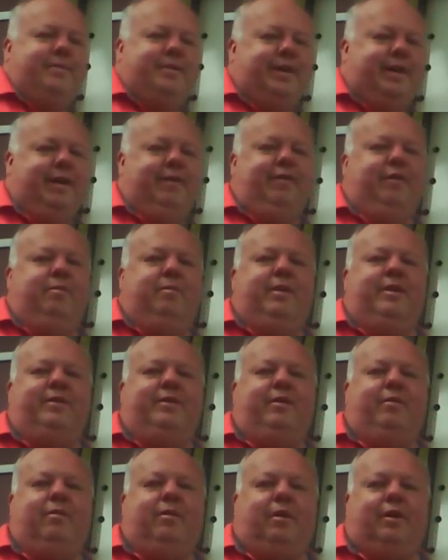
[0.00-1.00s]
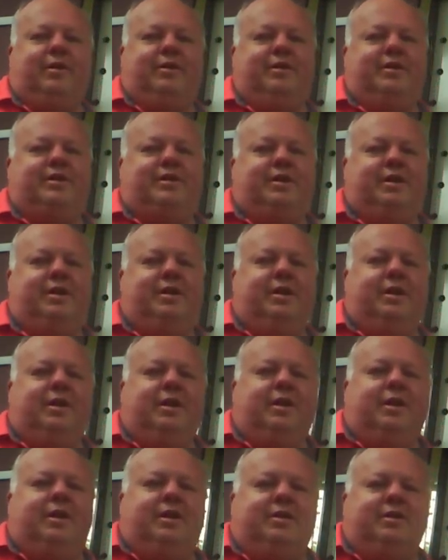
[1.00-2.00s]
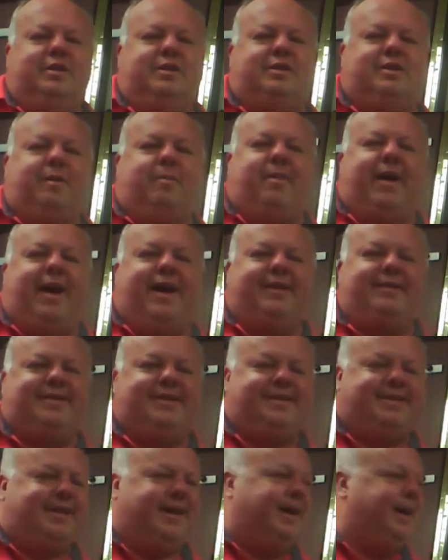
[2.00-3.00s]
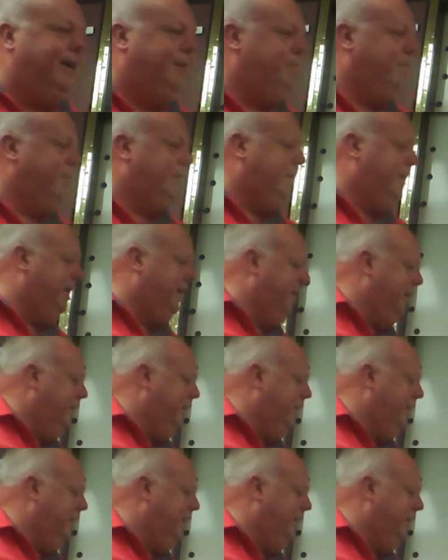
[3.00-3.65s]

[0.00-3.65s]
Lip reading: they give you busy work just to pass the time. Okay,